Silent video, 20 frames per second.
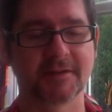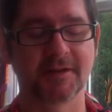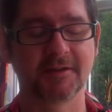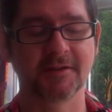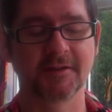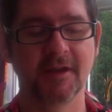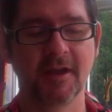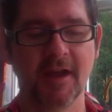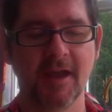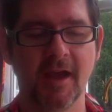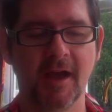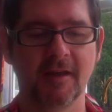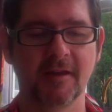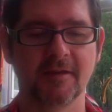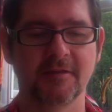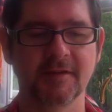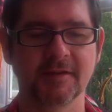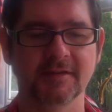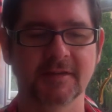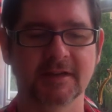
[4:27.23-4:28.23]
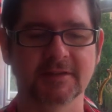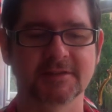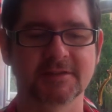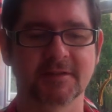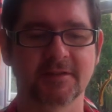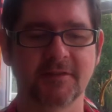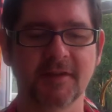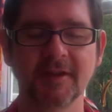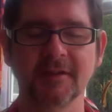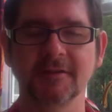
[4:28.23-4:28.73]
And I think that's the
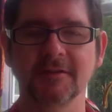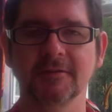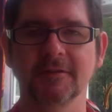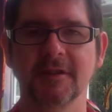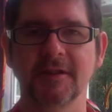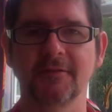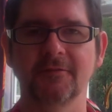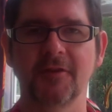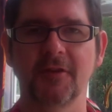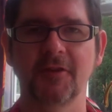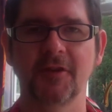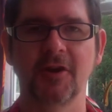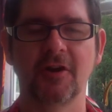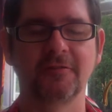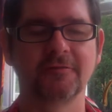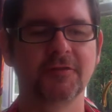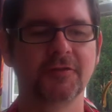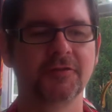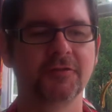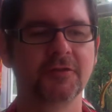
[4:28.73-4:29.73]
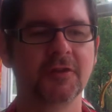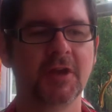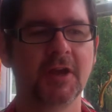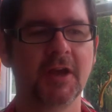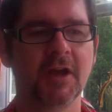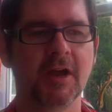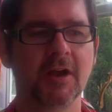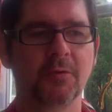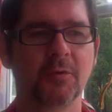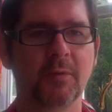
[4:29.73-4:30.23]
thing, like very often
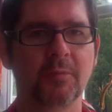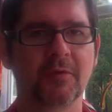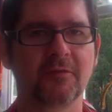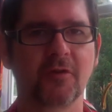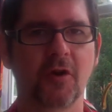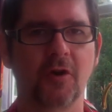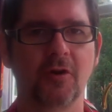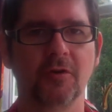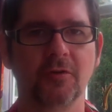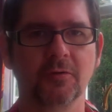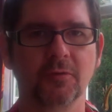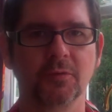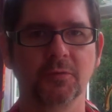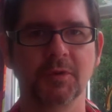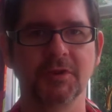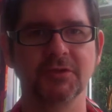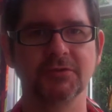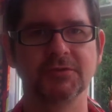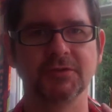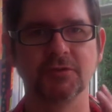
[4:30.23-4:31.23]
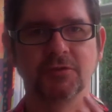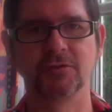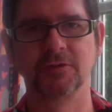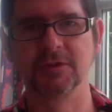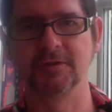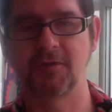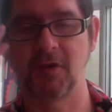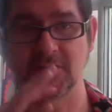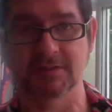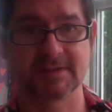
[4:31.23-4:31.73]
when we're using
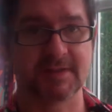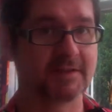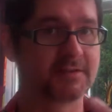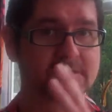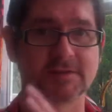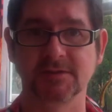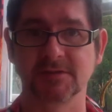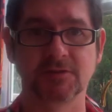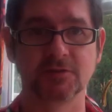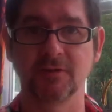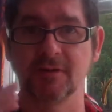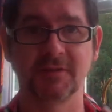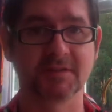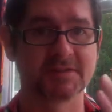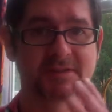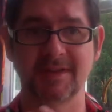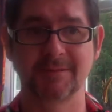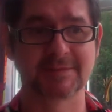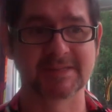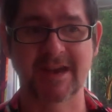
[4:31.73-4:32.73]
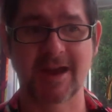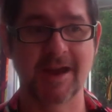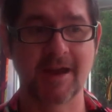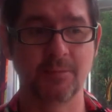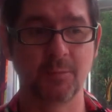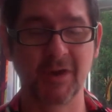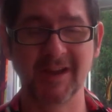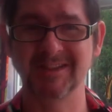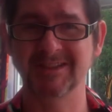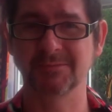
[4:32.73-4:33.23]
all of our senses all at the same
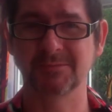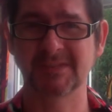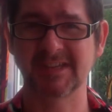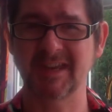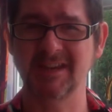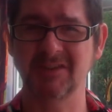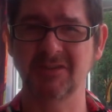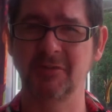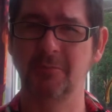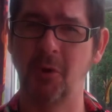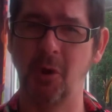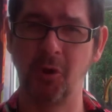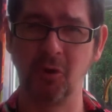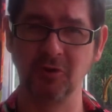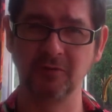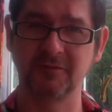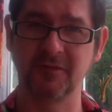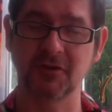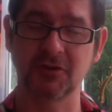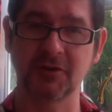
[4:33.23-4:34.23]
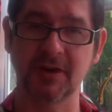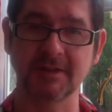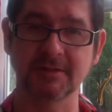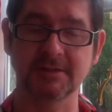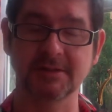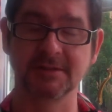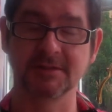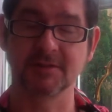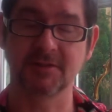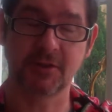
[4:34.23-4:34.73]
time, we end up taking them all for
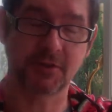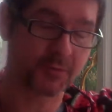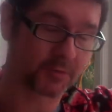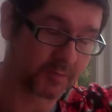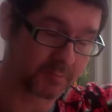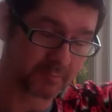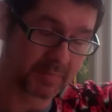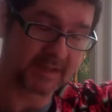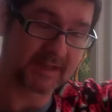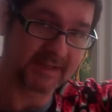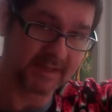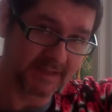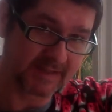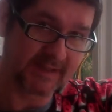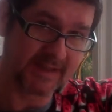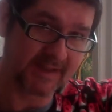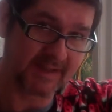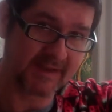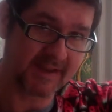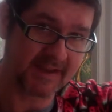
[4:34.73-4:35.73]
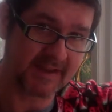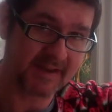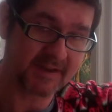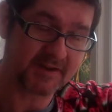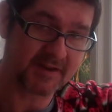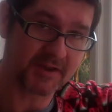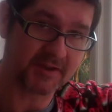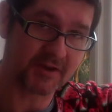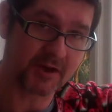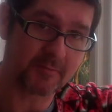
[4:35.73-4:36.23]
granted and going completely in here
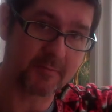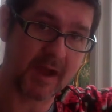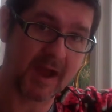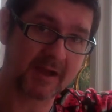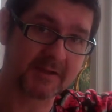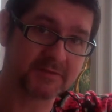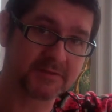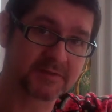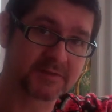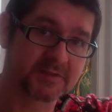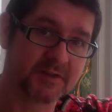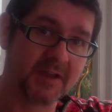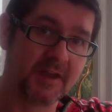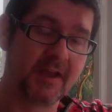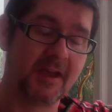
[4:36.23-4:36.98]
in our minds.